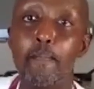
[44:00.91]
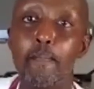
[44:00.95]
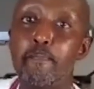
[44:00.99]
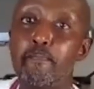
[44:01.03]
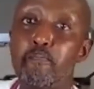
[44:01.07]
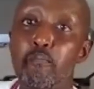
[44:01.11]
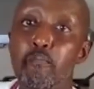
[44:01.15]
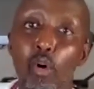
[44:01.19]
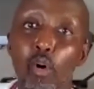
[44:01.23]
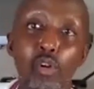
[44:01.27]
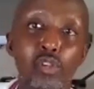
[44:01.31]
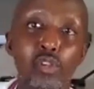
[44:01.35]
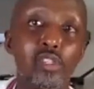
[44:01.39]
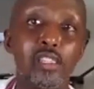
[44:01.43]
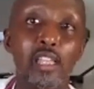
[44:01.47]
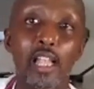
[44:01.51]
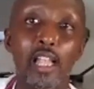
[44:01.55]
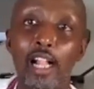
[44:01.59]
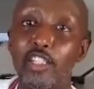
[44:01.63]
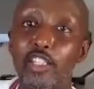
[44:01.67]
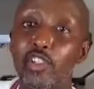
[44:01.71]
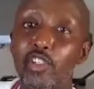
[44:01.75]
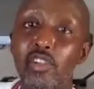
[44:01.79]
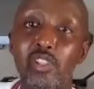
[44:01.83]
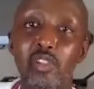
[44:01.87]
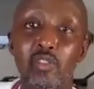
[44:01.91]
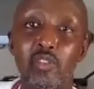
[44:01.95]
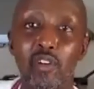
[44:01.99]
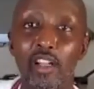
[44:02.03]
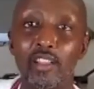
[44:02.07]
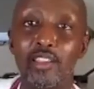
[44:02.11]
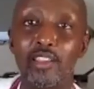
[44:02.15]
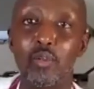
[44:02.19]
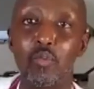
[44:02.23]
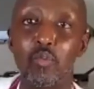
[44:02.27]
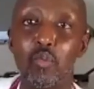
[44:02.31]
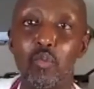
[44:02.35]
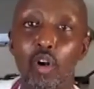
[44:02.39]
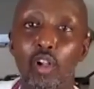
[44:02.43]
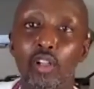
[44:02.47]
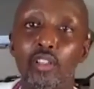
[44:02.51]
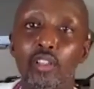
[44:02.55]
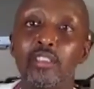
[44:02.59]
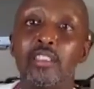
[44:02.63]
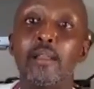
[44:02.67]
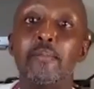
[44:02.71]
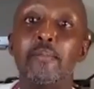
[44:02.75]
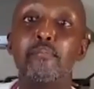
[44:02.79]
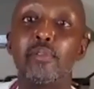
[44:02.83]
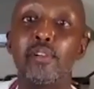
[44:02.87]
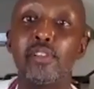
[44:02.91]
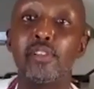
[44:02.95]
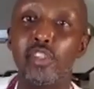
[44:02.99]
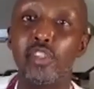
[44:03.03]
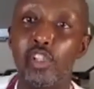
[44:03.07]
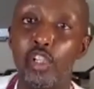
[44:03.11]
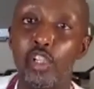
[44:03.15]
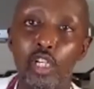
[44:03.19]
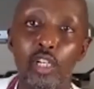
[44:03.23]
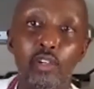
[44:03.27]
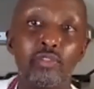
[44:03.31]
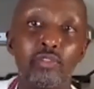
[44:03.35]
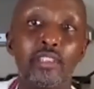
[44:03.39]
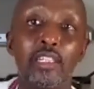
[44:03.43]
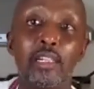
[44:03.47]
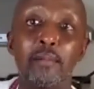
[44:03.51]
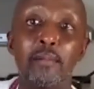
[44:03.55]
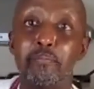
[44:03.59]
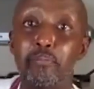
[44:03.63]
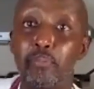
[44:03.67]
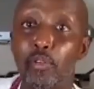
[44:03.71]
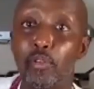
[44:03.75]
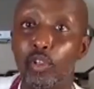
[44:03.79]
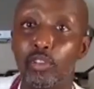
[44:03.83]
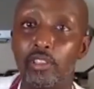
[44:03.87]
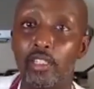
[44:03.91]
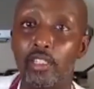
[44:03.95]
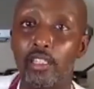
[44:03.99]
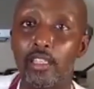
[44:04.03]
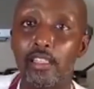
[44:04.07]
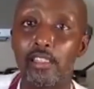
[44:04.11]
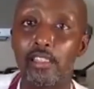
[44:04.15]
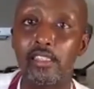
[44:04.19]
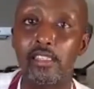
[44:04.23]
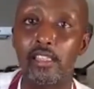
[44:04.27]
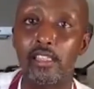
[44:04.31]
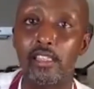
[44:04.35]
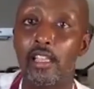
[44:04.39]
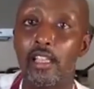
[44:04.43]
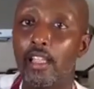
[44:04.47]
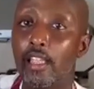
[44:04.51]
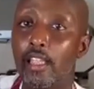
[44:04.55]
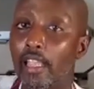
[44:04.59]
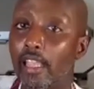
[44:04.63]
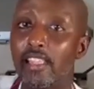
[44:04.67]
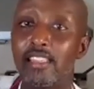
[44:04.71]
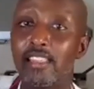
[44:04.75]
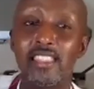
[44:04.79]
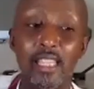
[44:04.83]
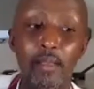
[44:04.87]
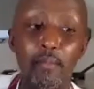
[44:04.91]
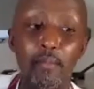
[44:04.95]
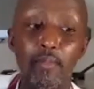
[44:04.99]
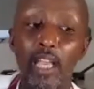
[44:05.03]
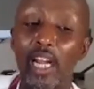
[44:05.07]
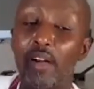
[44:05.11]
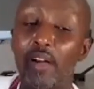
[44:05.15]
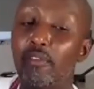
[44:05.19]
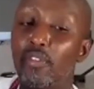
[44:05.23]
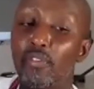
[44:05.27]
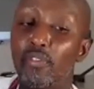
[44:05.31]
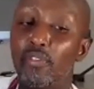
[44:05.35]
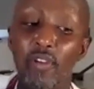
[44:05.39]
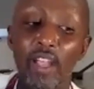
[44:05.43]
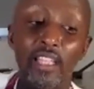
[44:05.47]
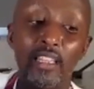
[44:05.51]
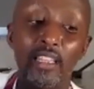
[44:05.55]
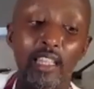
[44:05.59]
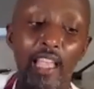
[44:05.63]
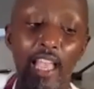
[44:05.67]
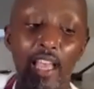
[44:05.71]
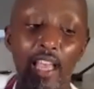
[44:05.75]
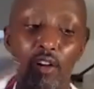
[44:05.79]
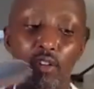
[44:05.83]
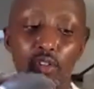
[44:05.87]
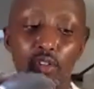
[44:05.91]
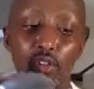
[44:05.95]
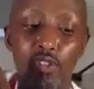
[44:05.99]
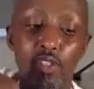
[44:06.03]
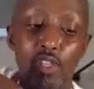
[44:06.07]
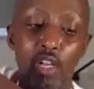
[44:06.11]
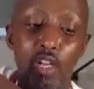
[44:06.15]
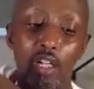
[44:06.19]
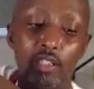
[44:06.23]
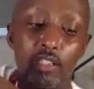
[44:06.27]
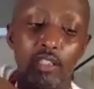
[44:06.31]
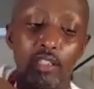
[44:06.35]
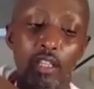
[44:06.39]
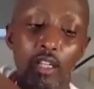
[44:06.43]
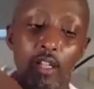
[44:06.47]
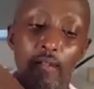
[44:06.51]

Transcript: most cultures around the world, they preserve their proteins in some kind of a fat and or salt.